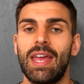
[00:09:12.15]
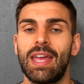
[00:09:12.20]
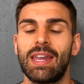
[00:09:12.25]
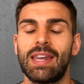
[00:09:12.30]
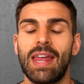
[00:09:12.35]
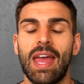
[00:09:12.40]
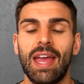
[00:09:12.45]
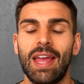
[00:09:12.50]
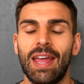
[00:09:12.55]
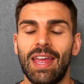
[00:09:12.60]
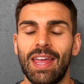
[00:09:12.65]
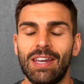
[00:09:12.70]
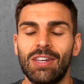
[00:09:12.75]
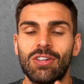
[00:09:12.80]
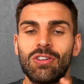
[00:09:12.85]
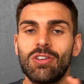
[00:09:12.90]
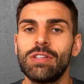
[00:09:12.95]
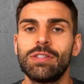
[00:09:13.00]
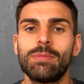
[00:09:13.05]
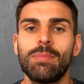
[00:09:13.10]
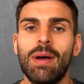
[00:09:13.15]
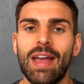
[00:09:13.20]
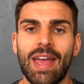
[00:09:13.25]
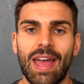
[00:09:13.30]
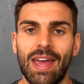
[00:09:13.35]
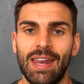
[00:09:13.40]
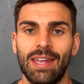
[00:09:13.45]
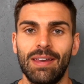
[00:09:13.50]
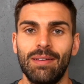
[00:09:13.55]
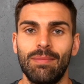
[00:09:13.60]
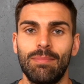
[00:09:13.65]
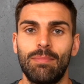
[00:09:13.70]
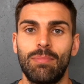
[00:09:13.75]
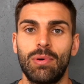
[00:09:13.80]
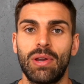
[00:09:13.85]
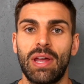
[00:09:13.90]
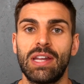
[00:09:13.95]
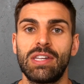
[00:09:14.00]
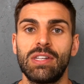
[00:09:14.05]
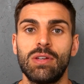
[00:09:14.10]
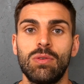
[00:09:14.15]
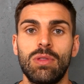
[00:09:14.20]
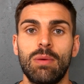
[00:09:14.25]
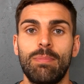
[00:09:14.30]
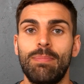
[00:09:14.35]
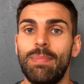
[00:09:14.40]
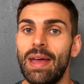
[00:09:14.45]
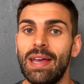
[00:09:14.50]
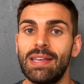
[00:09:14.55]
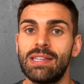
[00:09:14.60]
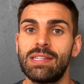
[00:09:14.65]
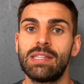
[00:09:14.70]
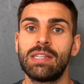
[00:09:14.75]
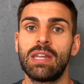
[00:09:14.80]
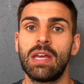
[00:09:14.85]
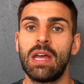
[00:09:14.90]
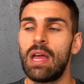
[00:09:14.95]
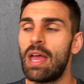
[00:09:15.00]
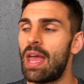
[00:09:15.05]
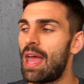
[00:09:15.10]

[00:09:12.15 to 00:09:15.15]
It, it does my head in, but I do the best